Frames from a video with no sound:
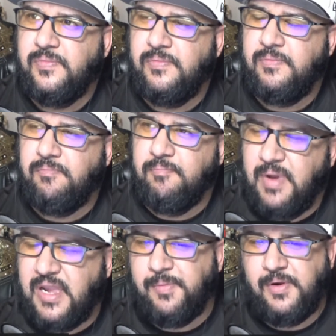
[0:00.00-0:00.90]

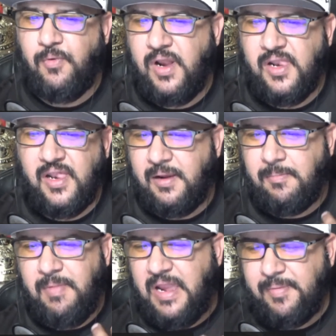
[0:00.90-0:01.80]
maybe, right? Like
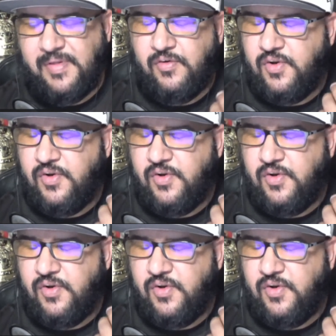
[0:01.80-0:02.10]
maybe. There's